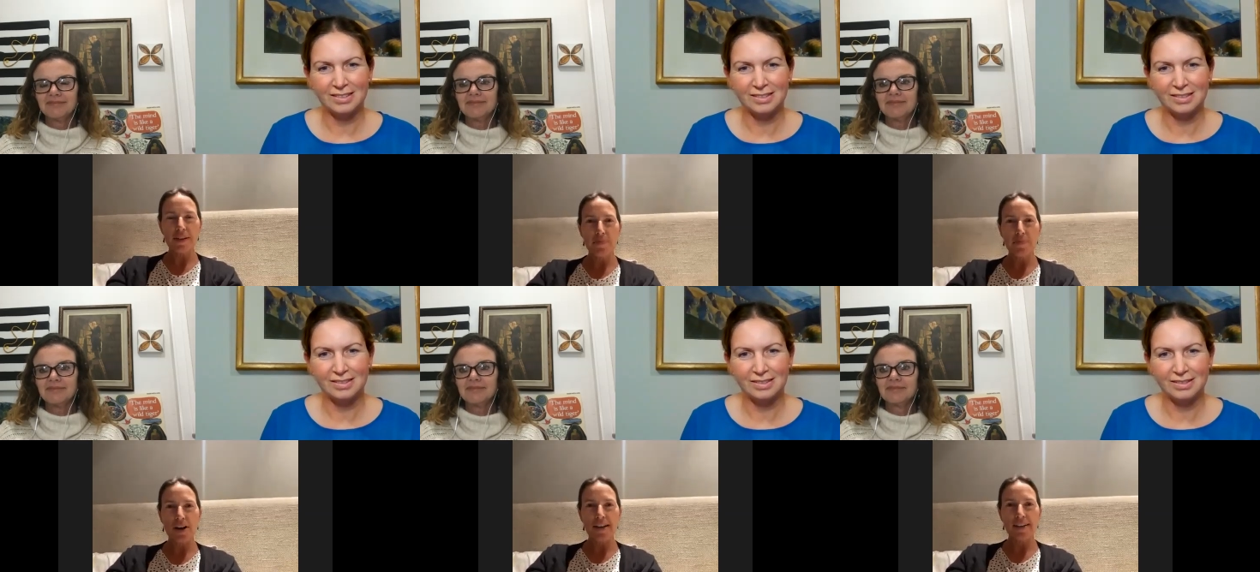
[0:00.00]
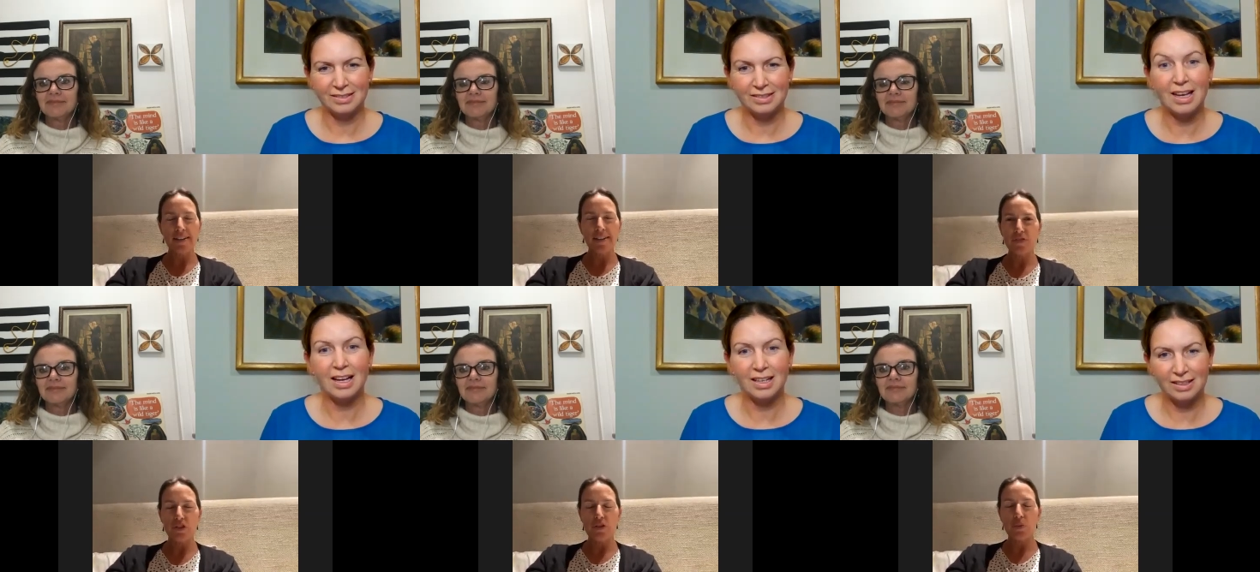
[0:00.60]
Speaker 1: my seven year
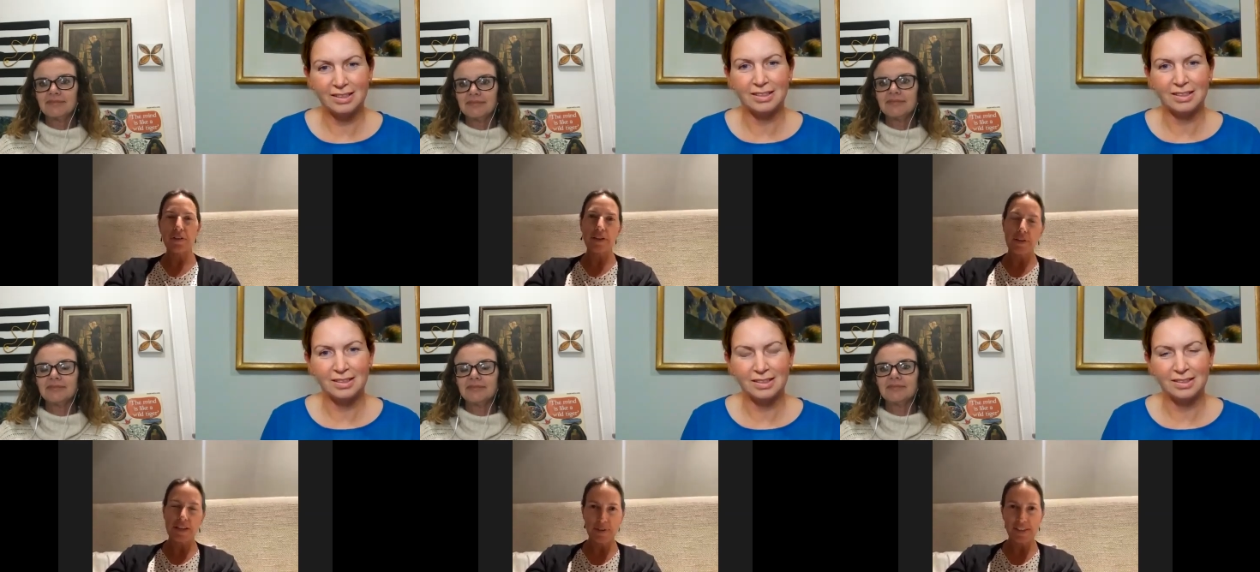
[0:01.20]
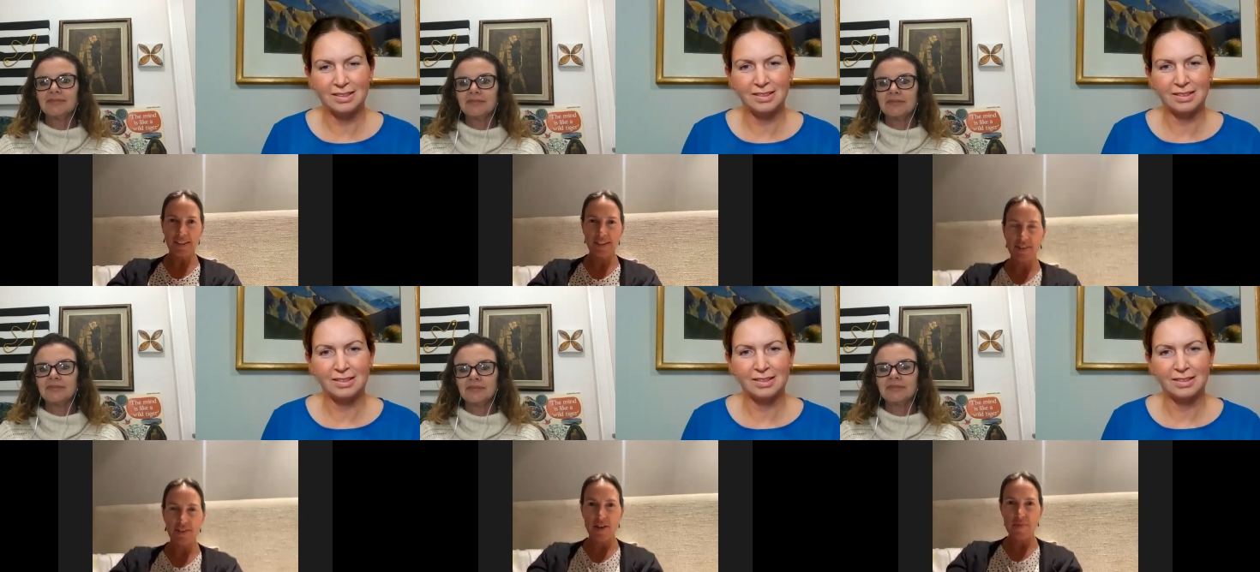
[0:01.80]
old, well, he, he, was six at the
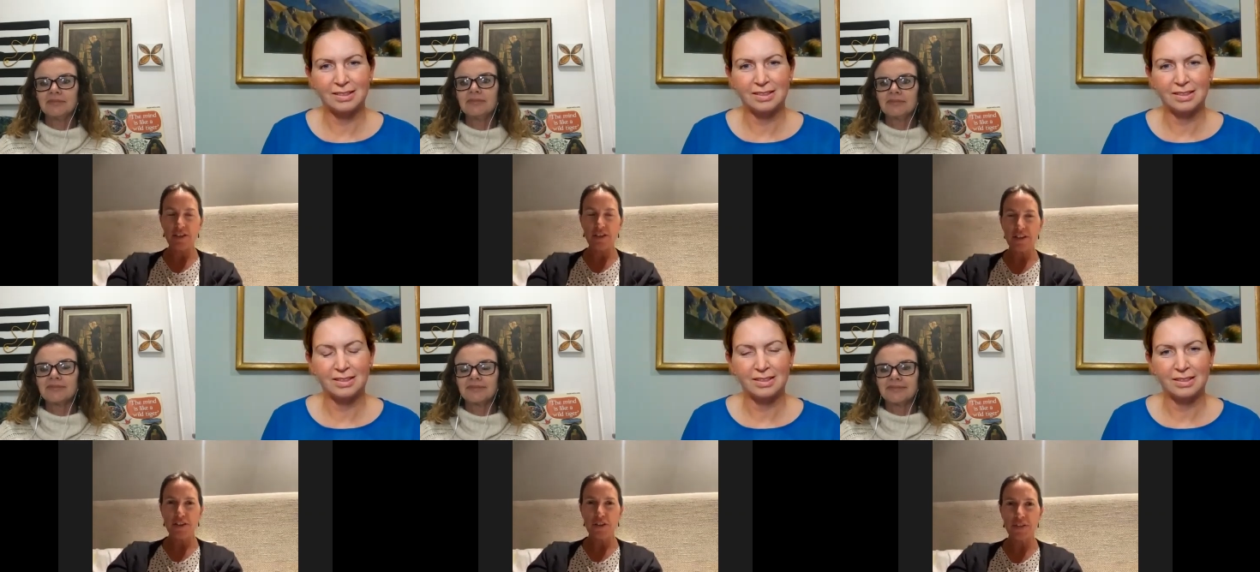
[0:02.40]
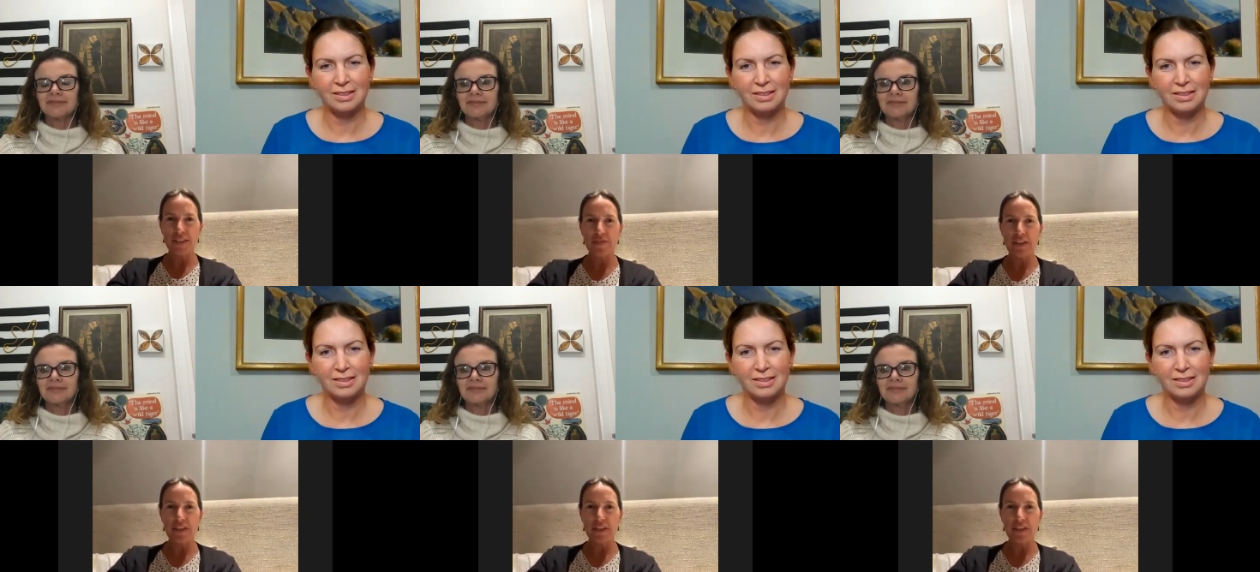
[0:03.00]
time, he's just turned seven,